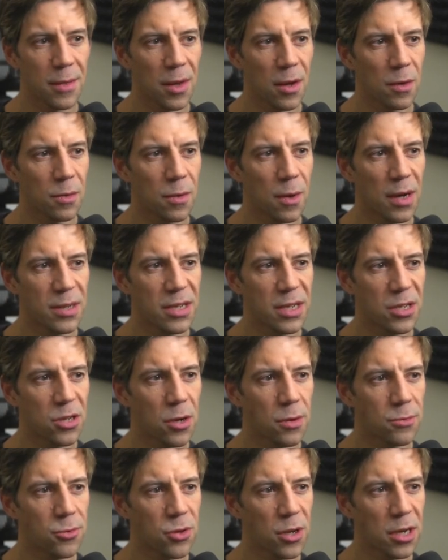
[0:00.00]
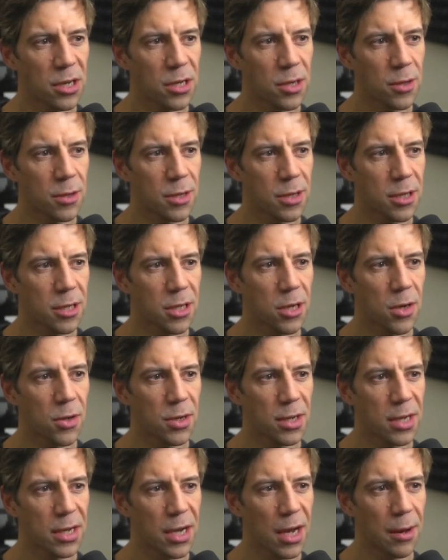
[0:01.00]
Why did Dome Train go to the
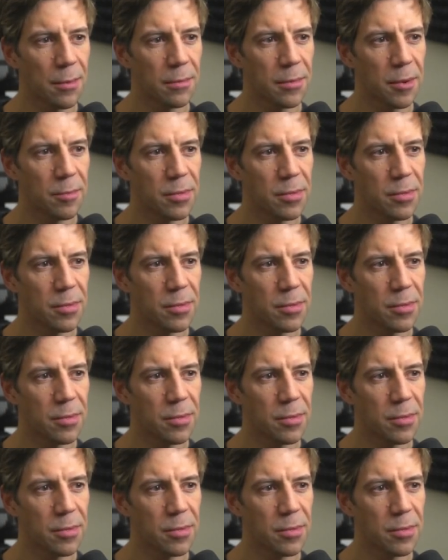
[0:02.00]
coding camp?